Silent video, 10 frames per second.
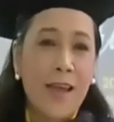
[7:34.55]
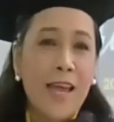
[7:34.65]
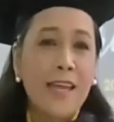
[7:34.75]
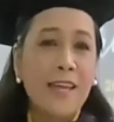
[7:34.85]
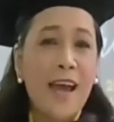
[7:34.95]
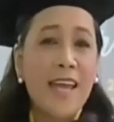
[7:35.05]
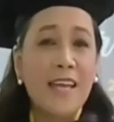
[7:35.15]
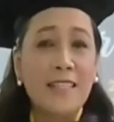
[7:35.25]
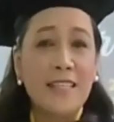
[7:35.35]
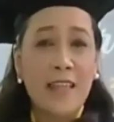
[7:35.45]
Hiraya
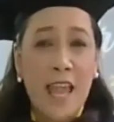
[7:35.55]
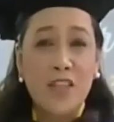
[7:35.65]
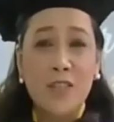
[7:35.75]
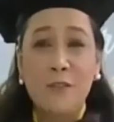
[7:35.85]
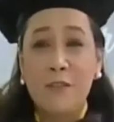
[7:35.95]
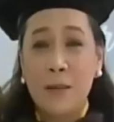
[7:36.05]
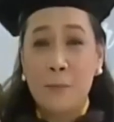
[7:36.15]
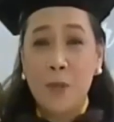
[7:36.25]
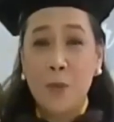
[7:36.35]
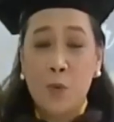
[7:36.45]
is an ancient
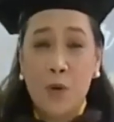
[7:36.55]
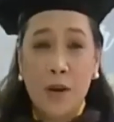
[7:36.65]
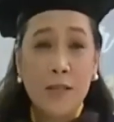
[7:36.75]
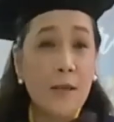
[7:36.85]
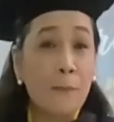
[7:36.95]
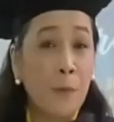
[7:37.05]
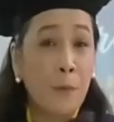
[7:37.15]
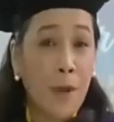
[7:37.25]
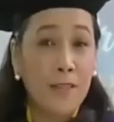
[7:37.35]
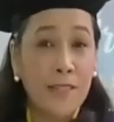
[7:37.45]
Filipino word
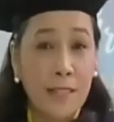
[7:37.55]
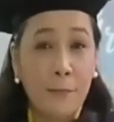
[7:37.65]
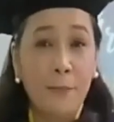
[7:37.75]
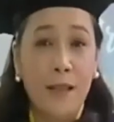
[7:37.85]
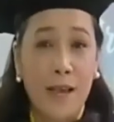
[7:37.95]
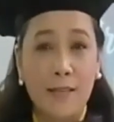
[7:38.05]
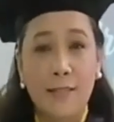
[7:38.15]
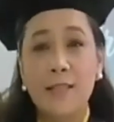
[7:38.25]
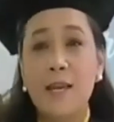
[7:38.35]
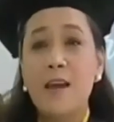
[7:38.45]
appropriate to symbolize